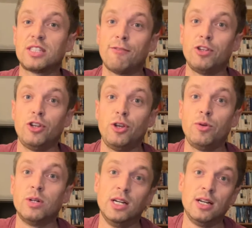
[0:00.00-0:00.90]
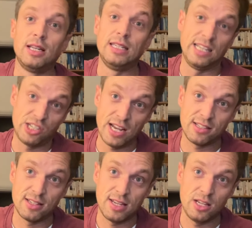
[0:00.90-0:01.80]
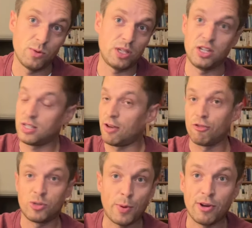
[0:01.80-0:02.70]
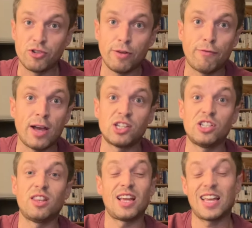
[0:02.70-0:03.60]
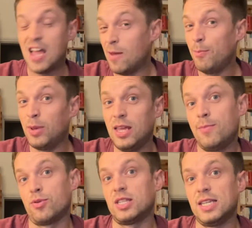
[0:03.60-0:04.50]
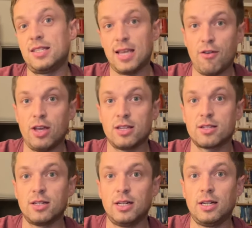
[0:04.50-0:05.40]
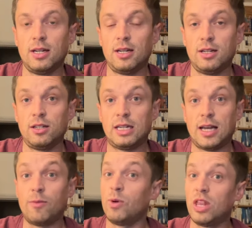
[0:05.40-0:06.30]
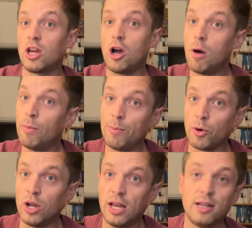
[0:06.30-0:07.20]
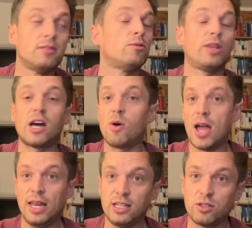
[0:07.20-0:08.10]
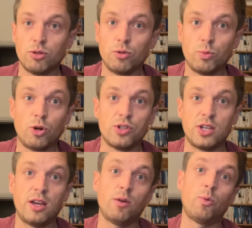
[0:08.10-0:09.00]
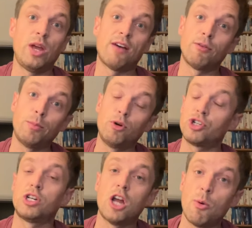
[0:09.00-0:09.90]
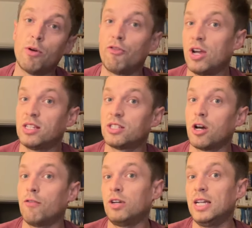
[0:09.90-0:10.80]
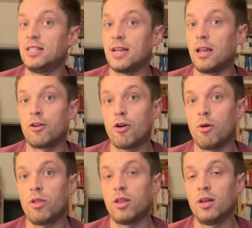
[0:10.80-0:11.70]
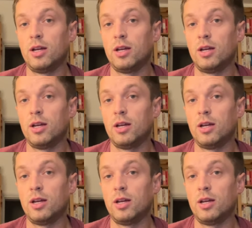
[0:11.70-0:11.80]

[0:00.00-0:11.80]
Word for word: giving you Legionnaires' disease, which is a respiratory infection that can be pretty serious. And with a combi boiler, without any stored water, we have a much lower risk of Legionella growth.